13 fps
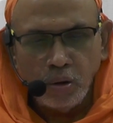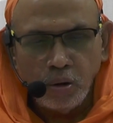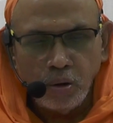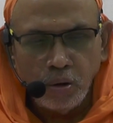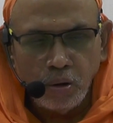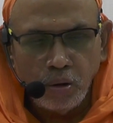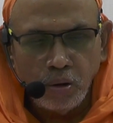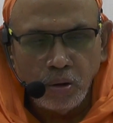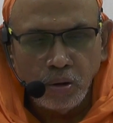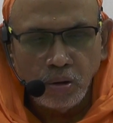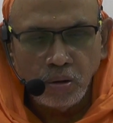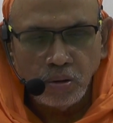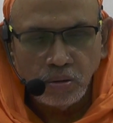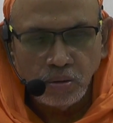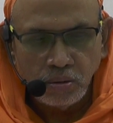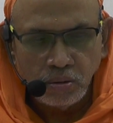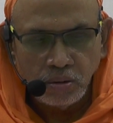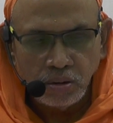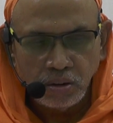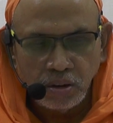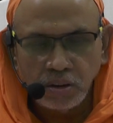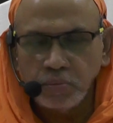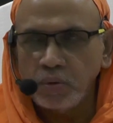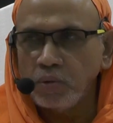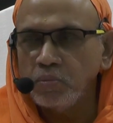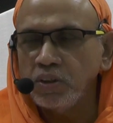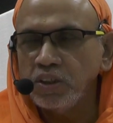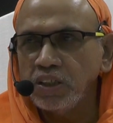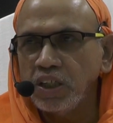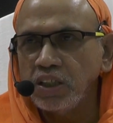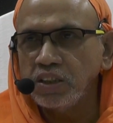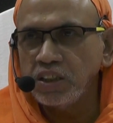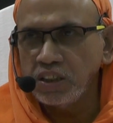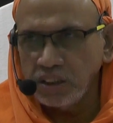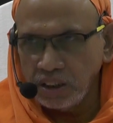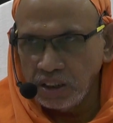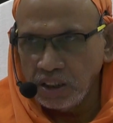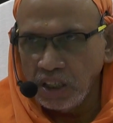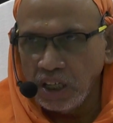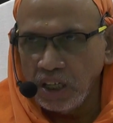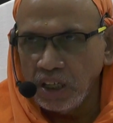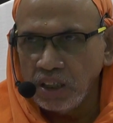Oh, this Brahmachari Chaitanya.